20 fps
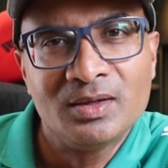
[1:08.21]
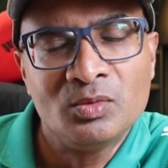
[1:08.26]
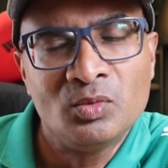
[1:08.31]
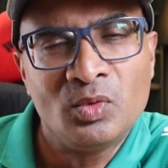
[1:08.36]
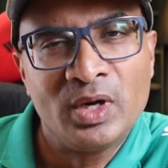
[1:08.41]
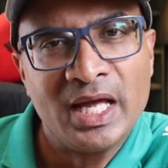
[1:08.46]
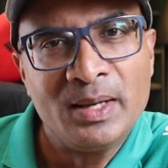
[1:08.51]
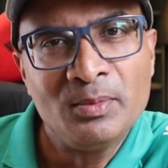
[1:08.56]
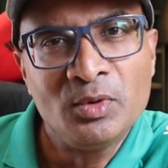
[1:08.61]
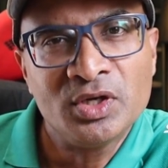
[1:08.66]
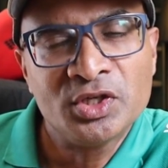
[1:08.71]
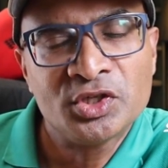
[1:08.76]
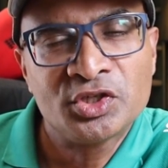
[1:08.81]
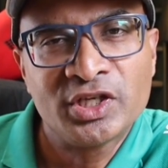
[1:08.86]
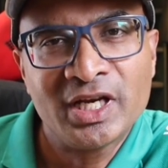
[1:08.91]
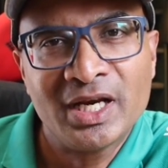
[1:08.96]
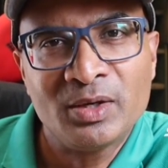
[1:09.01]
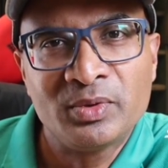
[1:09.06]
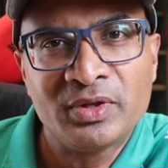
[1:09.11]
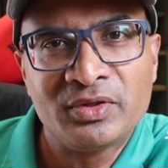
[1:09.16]
What I'm going to
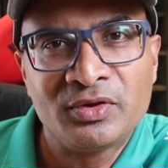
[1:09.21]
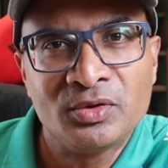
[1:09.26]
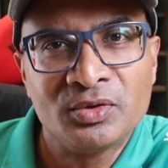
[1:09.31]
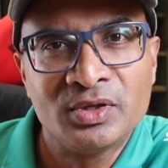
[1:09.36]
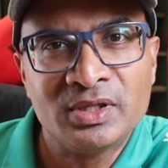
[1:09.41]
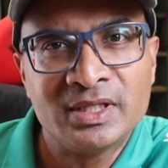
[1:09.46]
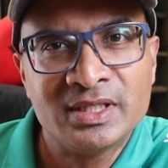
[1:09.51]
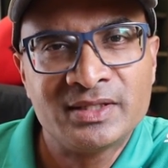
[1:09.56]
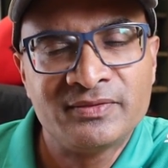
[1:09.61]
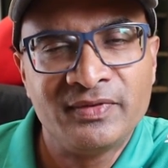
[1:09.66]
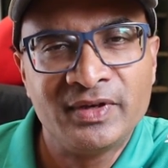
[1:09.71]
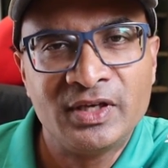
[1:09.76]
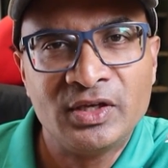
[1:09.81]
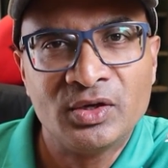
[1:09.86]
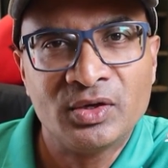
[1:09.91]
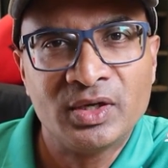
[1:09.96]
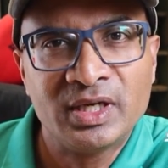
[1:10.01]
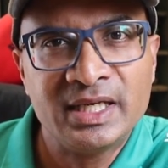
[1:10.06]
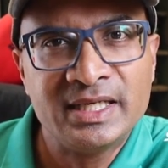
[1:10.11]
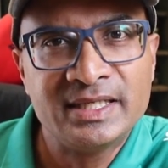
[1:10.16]
share with you in this
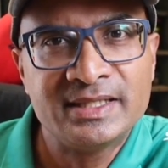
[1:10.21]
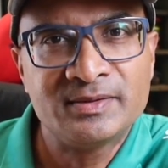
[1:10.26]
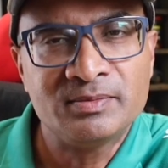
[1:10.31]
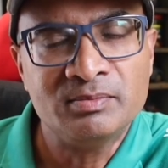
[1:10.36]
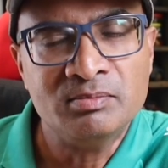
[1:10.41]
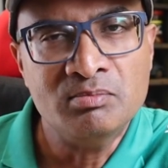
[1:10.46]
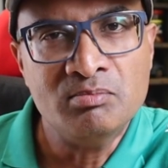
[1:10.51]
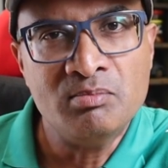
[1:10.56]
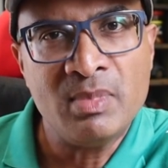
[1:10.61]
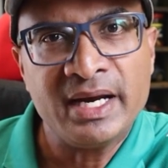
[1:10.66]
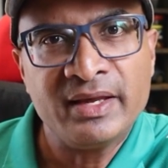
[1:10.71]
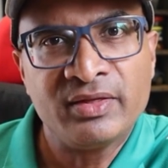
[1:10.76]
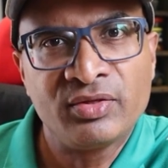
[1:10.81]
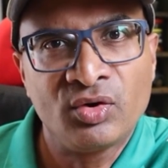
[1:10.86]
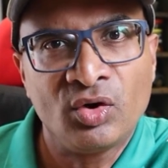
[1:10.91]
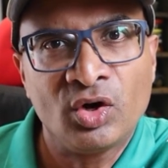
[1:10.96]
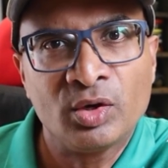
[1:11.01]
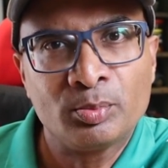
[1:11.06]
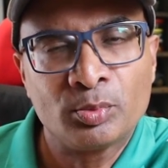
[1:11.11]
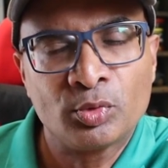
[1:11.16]
video is my
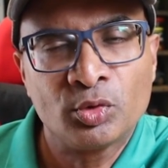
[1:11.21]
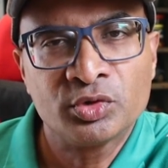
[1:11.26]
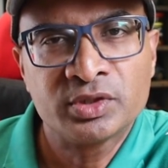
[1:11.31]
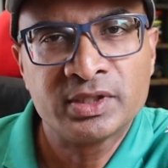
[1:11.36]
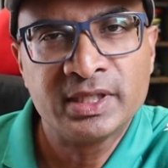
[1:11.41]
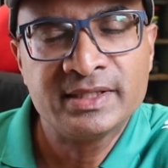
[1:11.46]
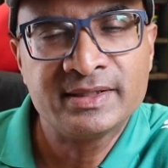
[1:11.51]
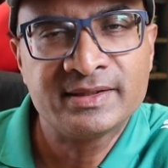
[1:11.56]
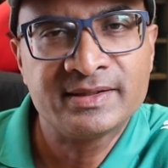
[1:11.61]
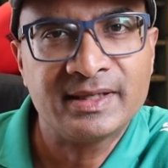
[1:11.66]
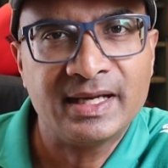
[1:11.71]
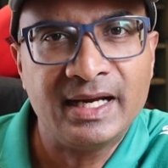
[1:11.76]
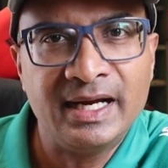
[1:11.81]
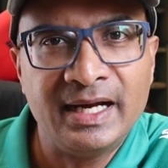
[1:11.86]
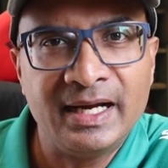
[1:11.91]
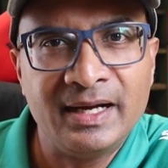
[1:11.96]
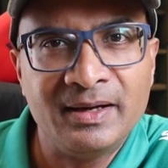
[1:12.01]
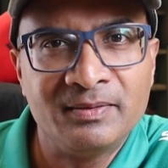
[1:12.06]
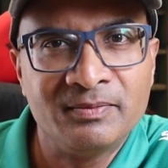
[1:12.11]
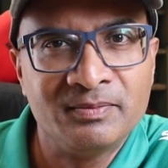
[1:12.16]
thought process
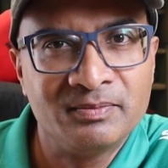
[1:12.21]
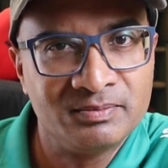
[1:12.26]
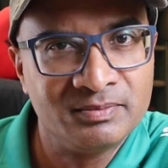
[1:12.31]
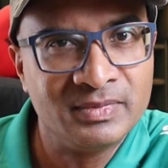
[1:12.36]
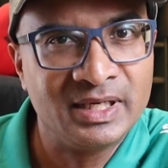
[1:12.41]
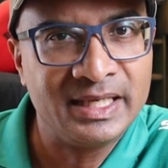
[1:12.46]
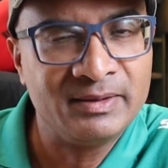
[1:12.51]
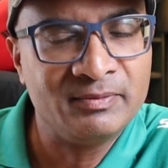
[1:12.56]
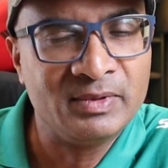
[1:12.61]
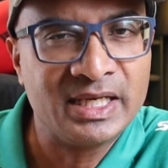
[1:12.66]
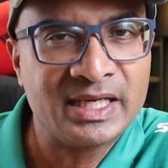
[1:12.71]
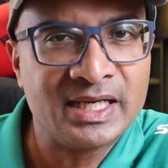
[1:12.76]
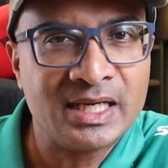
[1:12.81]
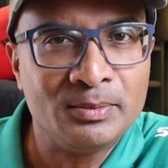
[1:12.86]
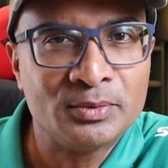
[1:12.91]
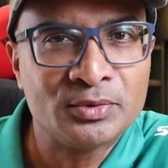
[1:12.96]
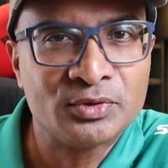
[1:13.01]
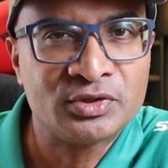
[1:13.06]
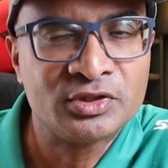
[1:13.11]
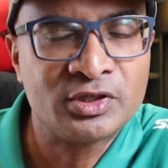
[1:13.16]
when it
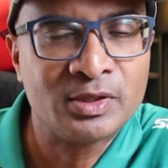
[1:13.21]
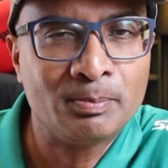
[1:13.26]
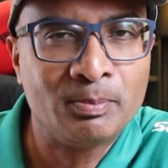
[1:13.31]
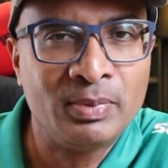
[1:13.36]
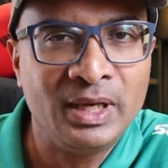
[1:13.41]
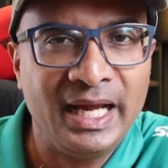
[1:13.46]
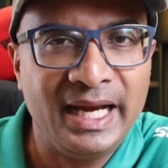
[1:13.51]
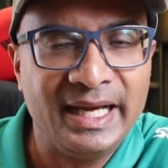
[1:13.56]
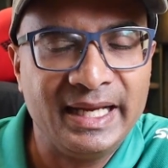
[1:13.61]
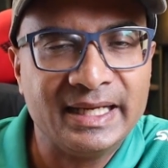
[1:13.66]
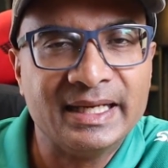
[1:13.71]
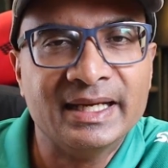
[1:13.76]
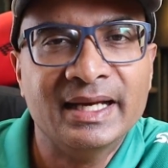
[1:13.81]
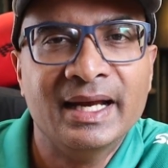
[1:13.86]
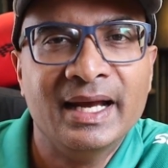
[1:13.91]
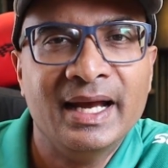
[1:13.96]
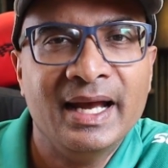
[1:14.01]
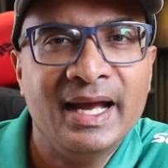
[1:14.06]
comes to trip planning